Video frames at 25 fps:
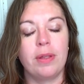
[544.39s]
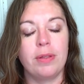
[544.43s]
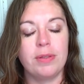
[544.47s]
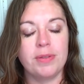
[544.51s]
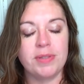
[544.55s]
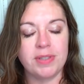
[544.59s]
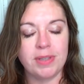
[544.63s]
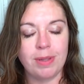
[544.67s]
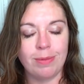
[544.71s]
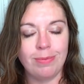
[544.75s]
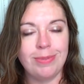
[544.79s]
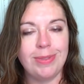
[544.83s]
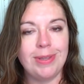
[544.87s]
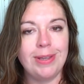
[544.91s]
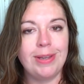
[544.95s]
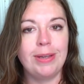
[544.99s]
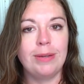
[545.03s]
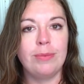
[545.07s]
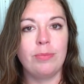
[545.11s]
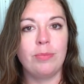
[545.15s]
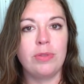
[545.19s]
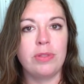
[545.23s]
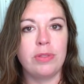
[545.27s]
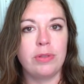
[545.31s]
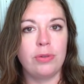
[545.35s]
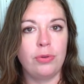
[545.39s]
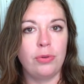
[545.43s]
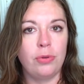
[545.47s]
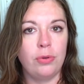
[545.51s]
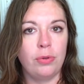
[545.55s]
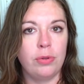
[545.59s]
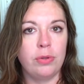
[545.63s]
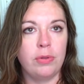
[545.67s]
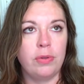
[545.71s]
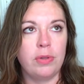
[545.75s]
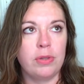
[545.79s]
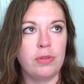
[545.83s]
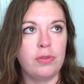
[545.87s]
Something with the
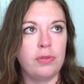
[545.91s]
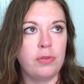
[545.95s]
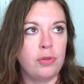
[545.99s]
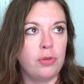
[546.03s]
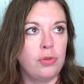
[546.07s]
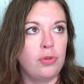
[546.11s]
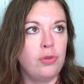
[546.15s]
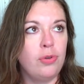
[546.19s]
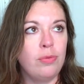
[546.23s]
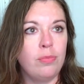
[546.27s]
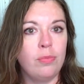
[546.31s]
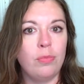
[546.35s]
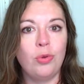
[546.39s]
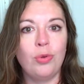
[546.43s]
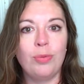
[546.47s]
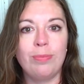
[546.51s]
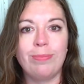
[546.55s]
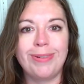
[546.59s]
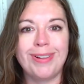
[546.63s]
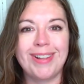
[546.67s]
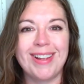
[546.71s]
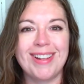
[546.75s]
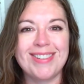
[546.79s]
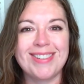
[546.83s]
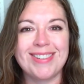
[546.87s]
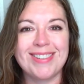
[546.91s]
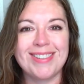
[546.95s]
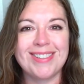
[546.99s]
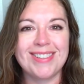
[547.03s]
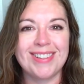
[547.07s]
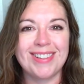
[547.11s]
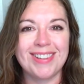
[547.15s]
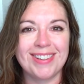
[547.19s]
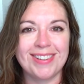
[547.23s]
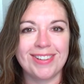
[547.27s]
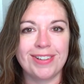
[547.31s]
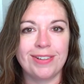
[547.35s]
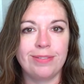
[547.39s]
new, like the new moon plants a
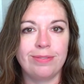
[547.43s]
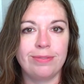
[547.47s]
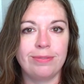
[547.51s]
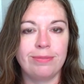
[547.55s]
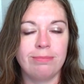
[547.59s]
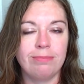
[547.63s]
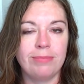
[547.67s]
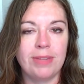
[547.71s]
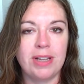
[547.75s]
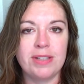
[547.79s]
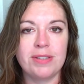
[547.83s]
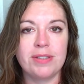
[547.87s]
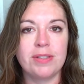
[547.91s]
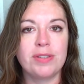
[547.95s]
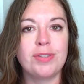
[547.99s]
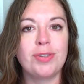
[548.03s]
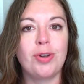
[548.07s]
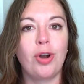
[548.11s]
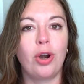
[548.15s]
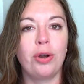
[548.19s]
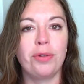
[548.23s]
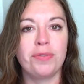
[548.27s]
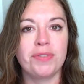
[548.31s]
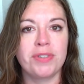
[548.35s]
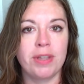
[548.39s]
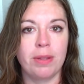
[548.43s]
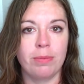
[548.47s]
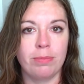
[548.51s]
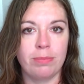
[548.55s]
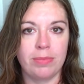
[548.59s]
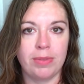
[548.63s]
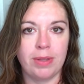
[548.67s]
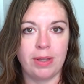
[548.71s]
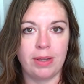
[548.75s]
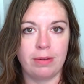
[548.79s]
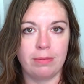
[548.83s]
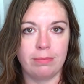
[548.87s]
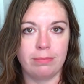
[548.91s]
seed. It's the start of
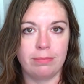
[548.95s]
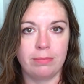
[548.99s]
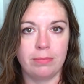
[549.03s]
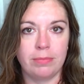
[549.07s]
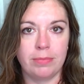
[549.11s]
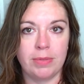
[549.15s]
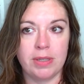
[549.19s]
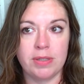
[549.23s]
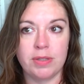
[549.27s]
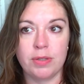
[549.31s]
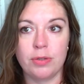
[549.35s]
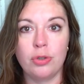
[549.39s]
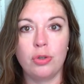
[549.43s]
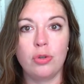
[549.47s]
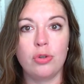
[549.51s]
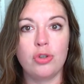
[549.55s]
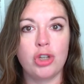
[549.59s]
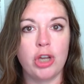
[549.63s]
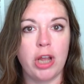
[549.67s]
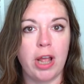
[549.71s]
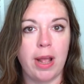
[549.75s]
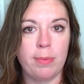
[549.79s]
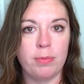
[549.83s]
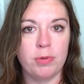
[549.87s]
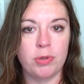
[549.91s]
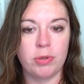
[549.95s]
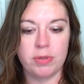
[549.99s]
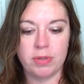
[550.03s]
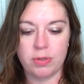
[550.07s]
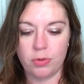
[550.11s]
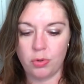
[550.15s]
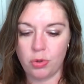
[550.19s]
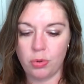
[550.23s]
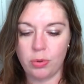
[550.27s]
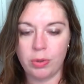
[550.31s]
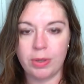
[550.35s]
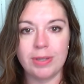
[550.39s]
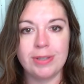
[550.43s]
something. It's a new chapter. It's a
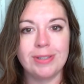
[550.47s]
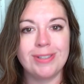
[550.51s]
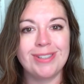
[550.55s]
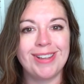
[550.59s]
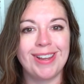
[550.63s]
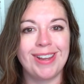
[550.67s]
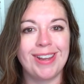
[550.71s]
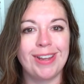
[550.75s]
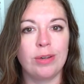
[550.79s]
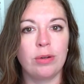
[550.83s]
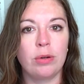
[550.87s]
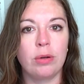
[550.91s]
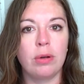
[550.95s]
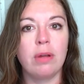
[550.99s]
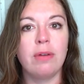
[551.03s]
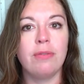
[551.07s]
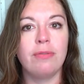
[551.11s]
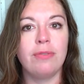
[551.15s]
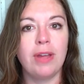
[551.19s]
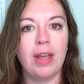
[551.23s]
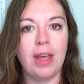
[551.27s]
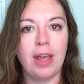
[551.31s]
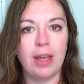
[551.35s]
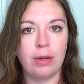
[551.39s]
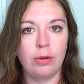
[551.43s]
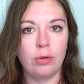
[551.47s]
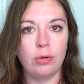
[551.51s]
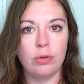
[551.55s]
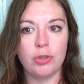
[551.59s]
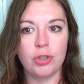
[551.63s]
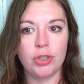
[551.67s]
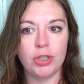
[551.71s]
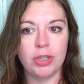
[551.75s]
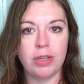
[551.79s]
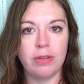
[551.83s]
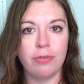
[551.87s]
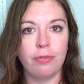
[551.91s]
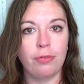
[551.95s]
new container of
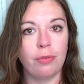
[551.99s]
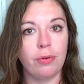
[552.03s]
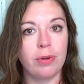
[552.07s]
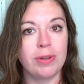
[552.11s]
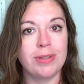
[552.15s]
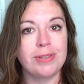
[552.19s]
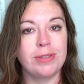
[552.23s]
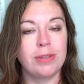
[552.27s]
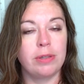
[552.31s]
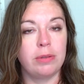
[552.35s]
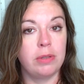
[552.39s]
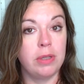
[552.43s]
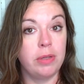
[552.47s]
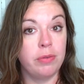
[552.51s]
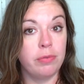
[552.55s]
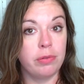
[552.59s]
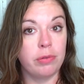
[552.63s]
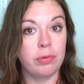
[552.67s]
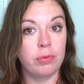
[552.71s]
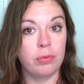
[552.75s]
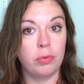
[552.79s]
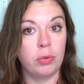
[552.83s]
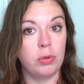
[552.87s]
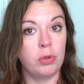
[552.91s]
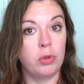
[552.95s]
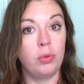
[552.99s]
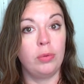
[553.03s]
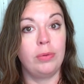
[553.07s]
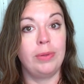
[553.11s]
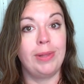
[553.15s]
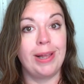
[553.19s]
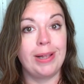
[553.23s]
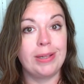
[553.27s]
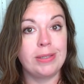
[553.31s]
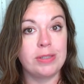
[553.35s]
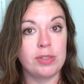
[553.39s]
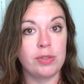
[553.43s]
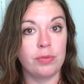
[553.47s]
energy for us to live through, a new
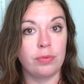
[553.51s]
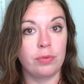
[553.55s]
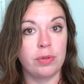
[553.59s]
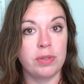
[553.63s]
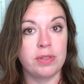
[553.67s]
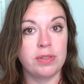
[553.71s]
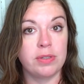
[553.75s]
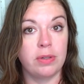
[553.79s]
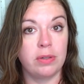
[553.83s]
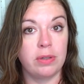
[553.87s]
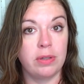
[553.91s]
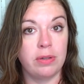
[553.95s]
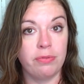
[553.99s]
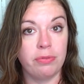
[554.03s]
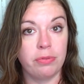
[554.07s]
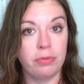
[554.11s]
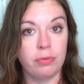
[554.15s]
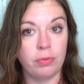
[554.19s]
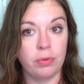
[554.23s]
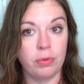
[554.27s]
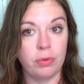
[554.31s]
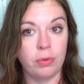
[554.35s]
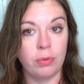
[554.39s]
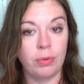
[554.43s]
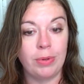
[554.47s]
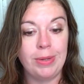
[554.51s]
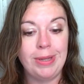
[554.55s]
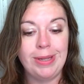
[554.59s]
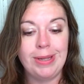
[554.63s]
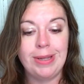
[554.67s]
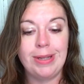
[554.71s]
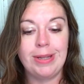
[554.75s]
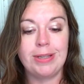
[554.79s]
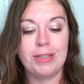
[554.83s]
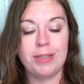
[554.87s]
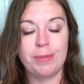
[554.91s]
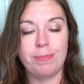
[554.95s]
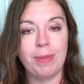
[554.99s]
lens for us to live through,
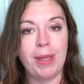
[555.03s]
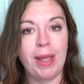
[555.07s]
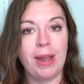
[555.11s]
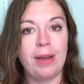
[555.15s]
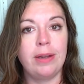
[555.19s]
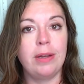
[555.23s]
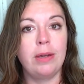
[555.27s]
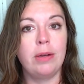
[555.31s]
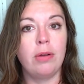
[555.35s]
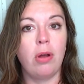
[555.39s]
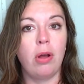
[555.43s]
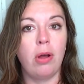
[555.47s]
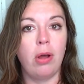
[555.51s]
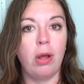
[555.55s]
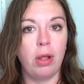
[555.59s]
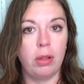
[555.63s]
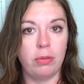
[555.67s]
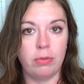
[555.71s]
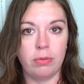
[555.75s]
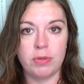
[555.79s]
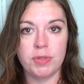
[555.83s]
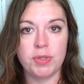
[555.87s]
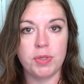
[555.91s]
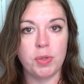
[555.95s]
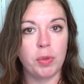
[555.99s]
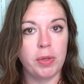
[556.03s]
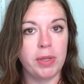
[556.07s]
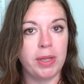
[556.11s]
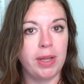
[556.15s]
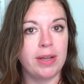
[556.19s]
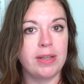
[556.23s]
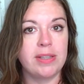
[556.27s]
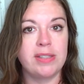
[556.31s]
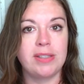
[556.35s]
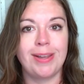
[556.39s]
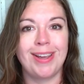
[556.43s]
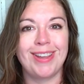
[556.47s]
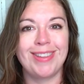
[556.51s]
depending on the
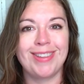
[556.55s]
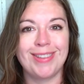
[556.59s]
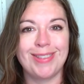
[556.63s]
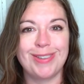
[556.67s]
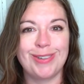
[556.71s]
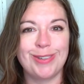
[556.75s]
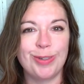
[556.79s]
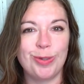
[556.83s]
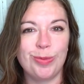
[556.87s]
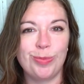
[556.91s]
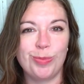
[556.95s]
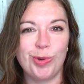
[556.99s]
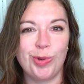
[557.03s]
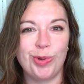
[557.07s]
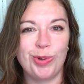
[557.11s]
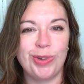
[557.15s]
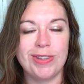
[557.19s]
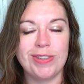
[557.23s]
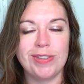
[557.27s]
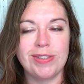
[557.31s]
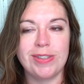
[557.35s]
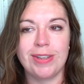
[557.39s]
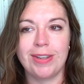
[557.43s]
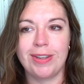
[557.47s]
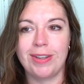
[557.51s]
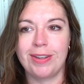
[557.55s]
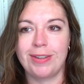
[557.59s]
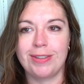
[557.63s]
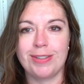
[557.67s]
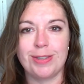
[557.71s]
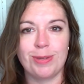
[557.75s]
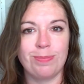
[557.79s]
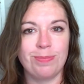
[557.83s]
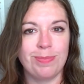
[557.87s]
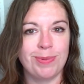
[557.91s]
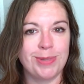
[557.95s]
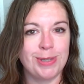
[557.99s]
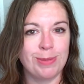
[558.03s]
zodiac sign that the new moon is in,
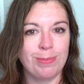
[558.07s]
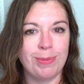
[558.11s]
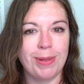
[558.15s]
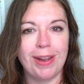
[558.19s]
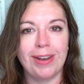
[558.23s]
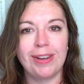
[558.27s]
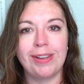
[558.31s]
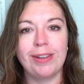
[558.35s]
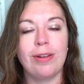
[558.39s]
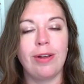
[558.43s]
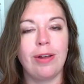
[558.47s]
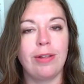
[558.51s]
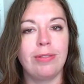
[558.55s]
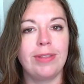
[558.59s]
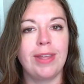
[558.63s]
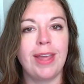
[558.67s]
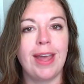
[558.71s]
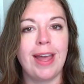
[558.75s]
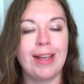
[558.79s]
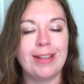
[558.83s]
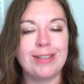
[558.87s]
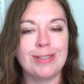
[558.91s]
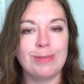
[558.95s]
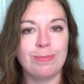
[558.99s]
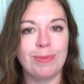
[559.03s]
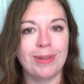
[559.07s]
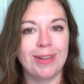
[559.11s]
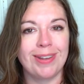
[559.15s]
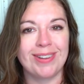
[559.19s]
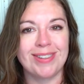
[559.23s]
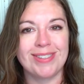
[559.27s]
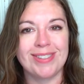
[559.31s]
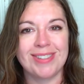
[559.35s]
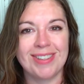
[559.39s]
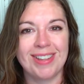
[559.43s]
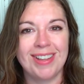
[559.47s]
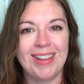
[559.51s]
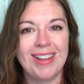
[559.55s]
to, depending on the
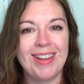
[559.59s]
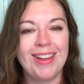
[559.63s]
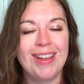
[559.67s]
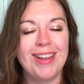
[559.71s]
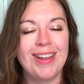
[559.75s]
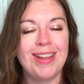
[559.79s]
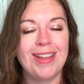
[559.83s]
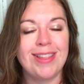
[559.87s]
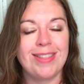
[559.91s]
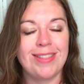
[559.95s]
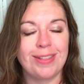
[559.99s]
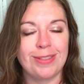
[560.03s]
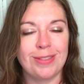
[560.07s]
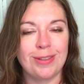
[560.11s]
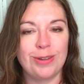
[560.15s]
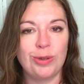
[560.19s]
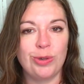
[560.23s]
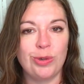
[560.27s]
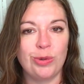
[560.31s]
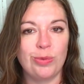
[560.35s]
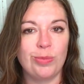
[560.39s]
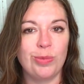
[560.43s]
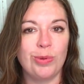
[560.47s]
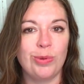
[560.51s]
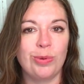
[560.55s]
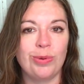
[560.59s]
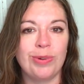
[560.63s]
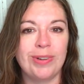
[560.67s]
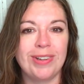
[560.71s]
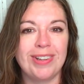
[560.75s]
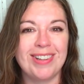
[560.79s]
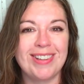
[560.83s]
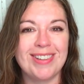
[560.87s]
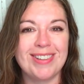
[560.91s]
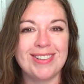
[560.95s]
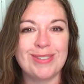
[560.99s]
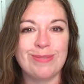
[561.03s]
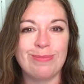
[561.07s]
aspects that the new moon
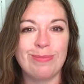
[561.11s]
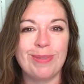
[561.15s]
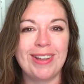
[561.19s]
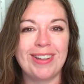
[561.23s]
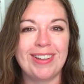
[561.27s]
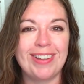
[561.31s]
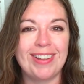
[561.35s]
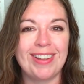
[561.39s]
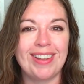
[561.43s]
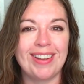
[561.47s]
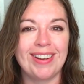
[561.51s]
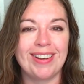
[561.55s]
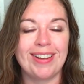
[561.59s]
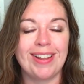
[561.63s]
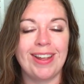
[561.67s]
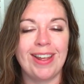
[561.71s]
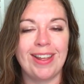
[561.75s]
is making.